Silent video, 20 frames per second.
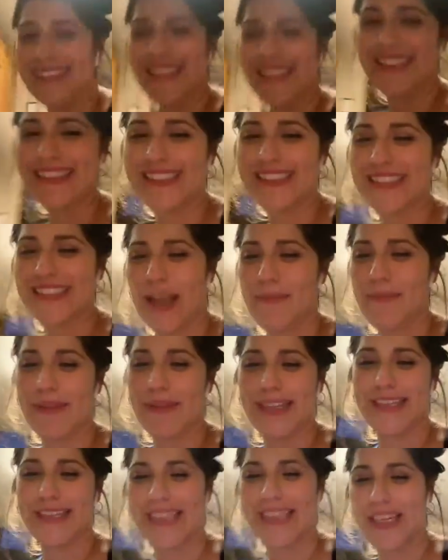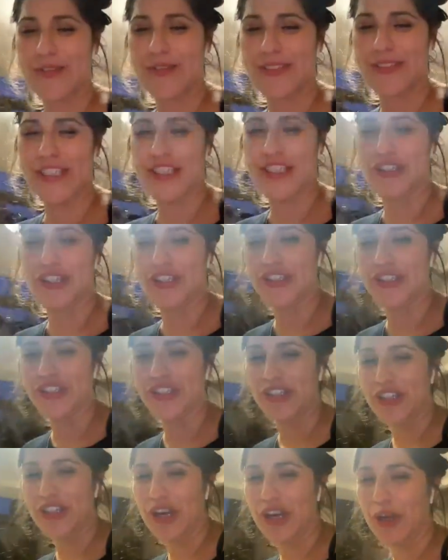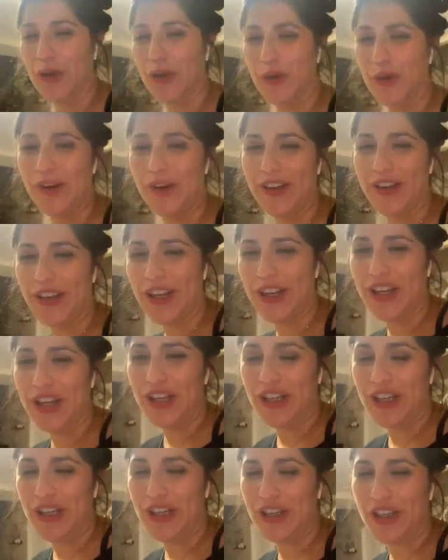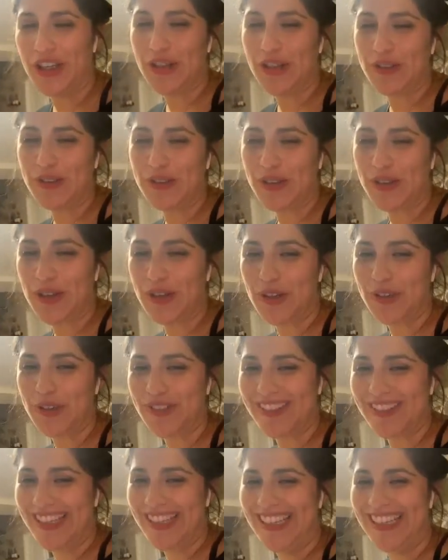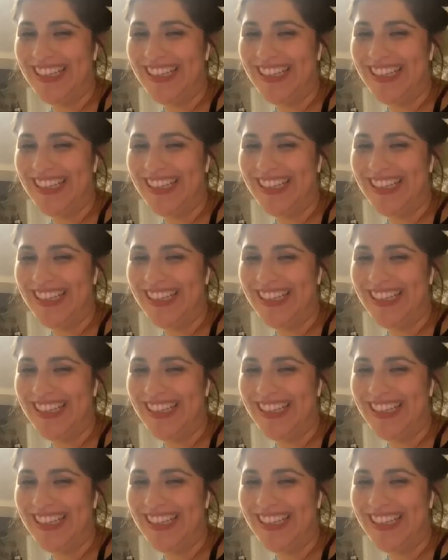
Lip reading: Stop it. I don't want to hear your no. Your nose knows.